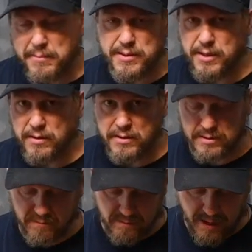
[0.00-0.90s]

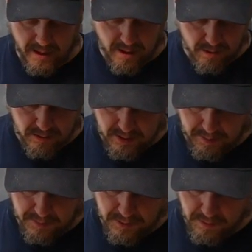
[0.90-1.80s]
series of Lego
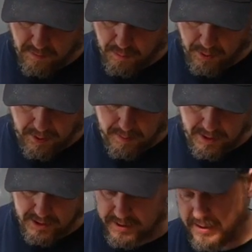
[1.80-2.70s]
seems to have pretty
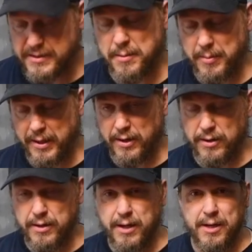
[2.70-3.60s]
much
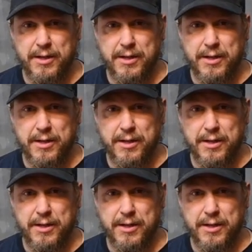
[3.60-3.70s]
disappeared.